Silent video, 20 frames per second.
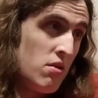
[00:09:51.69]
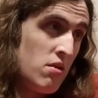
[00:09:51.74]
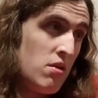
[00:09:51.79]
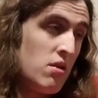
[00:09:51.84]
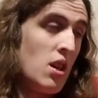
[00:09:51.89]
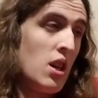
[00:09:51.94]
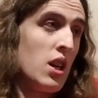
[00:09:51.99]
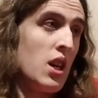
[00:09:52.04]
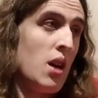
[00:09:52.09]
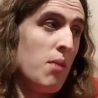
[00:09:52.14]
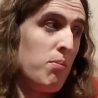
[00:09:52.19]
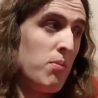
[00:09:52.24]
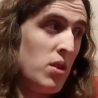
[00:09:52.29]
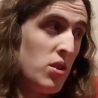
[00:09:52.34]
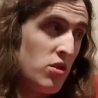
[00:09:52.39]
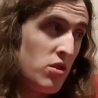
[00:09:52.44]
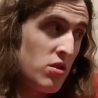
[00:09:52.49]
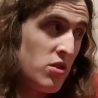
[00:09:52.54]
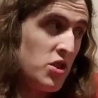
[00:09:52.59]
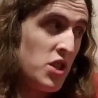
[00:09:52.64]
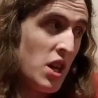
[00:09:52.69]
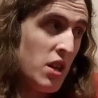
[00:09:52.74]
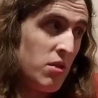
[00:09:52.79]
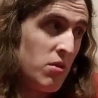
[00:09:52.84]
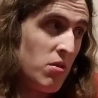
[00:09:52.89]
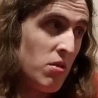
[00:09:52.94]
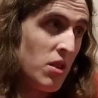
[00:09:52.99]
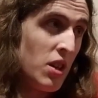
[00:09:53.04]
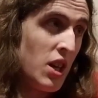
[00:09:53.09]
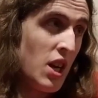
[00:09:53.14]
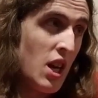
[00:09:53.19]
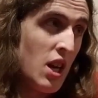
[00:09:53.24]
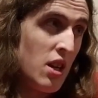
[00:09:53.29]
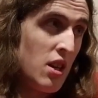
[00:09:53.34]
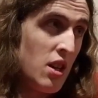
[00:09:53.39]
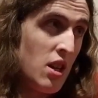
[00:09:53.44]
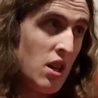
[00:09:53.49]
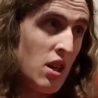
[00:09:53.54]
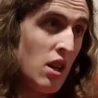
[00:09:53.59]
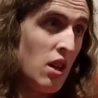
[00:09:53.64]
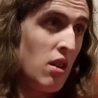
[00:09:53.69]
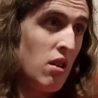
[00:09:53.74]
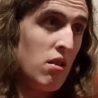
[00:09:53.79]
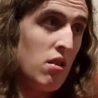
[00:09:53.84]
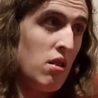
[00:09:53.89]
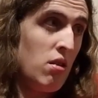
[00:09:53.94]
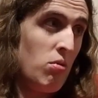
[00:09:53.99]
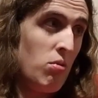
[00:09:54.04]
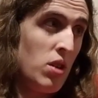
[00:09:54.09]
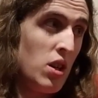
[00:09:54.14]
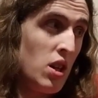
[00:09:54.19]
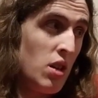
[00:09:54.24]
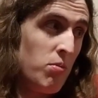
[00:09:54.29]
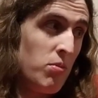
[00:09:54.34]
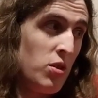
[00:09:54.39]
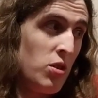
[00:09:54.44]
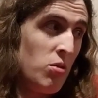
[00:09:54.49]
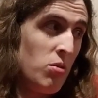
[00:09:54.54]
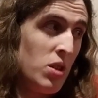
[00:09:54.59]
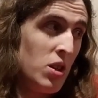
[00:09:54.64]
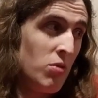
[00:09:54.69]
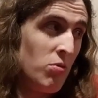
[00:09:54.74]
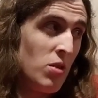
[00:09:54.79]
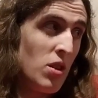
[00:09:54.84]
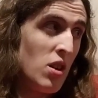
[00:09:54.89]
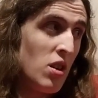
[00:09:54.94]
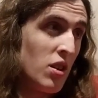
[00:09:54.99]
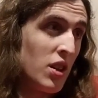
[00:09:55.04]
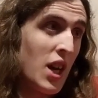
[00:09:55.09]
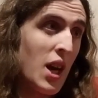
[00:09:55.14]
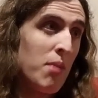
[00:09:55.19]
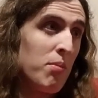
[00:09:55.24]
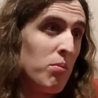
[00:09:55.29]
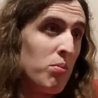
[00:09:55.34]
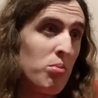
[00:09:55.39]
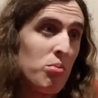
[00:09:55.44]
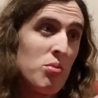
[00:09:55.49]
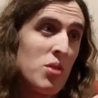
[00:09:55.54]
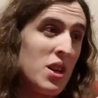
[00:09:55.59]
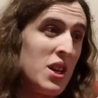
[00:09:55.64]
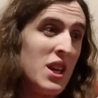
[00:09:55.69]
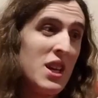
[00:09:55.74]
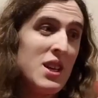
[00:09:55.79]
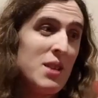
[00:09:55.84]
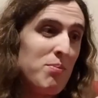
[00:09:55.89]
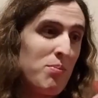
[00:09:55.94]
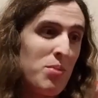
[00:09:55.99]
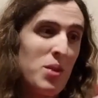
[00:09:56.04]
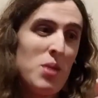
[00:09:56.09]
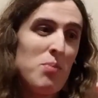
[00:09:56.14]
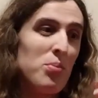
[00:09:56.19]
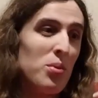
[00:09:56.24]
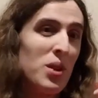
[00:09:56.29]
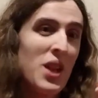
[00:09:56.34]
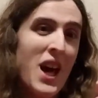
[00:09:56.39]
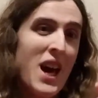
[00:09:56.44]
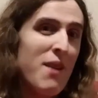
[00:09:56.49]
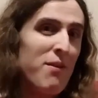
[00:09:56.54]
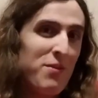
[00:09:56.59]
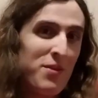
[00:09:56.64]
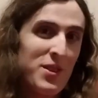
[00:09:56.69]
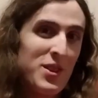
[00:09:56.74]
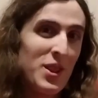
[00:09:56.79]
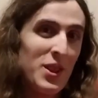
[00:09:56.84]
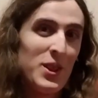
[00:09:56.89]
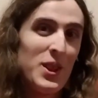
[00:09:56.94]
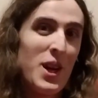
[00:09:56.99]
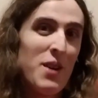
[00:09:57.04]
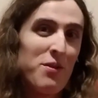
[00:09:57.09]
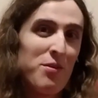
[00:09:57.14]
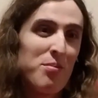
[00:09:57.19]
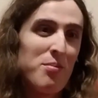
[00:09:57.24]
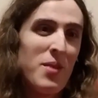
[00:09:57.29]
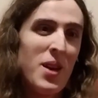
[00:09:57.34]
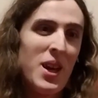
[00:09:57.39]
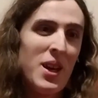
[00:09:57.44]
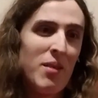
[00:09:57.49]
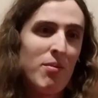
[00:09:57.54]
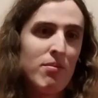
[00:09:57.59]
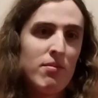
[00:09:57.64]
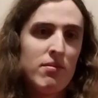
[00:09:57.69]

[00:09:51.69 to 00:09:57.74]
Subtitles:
I got misgendered again. I don't know what I'm doing wrong. I'm pretty. People have to love me.